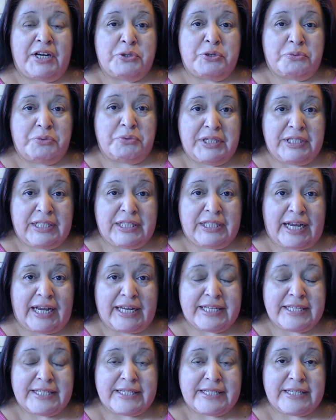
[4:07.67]
to
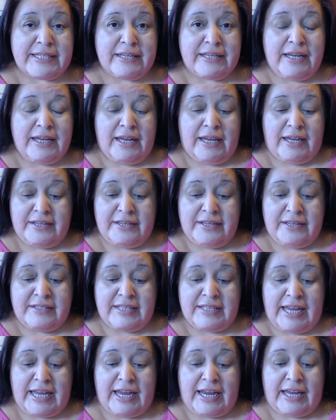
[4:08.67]
realize is
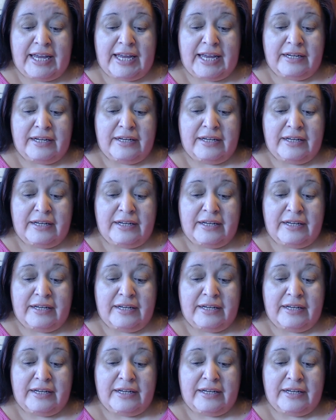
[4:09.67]
that